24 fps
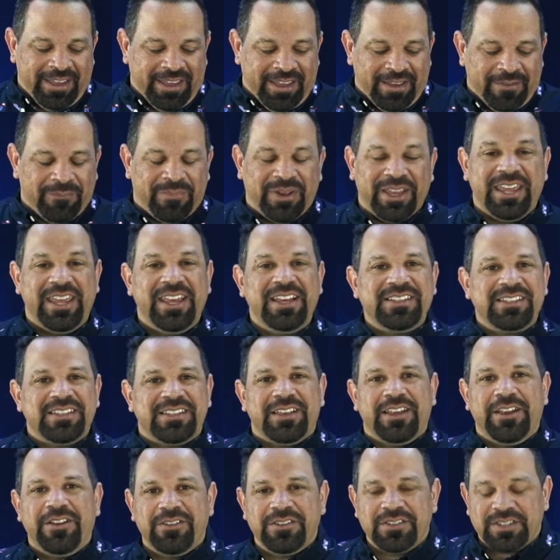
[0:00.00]
But
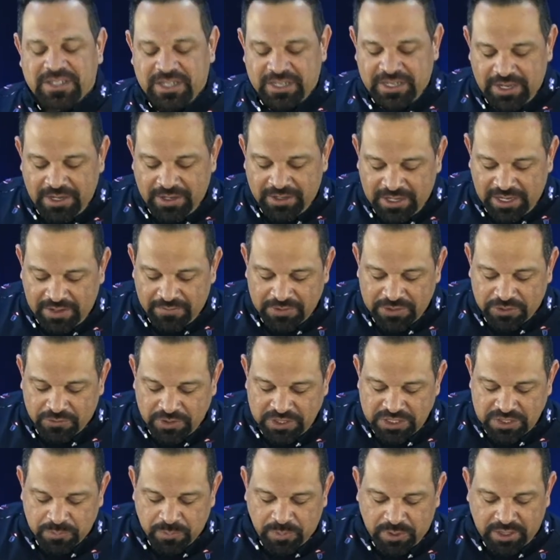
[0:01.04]
here's King David's
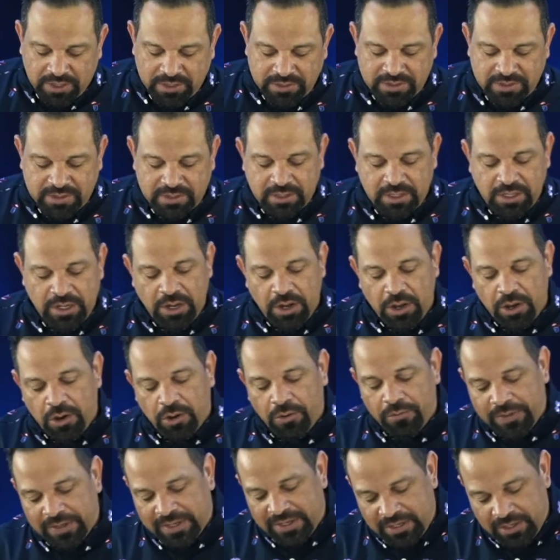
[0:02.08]
response. No,
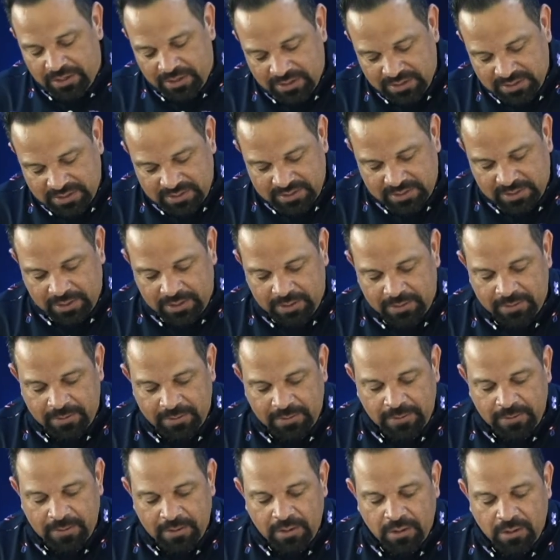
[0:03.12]
the king said,
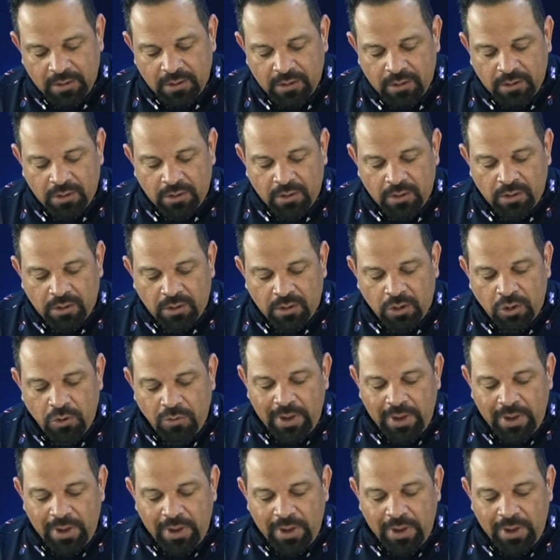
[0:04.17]
who